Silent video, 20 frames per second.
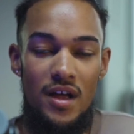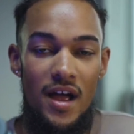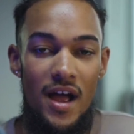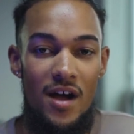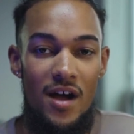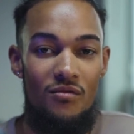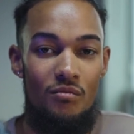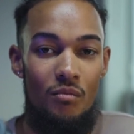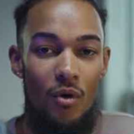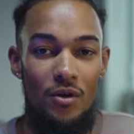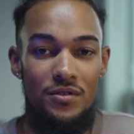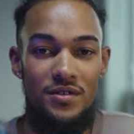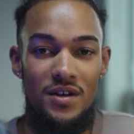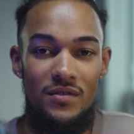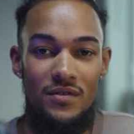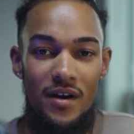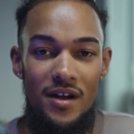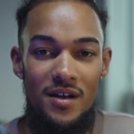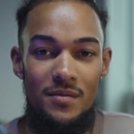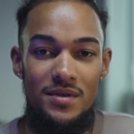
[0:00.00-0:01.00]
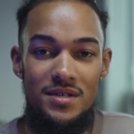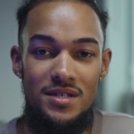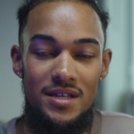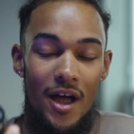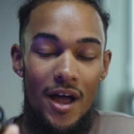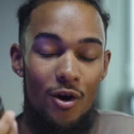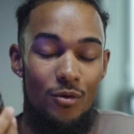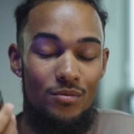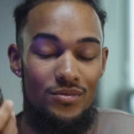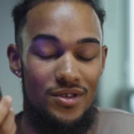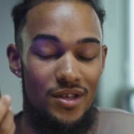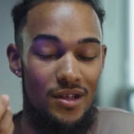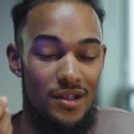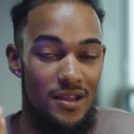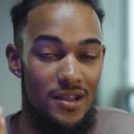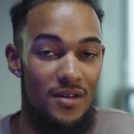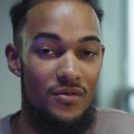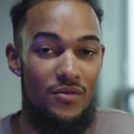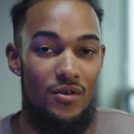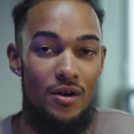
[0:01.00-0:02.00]
to have multivitamins to help
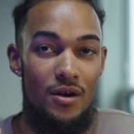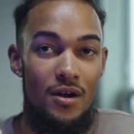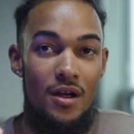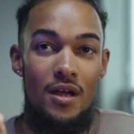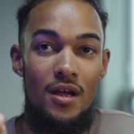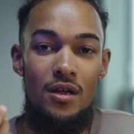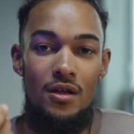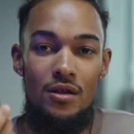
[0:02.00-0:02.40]
deliver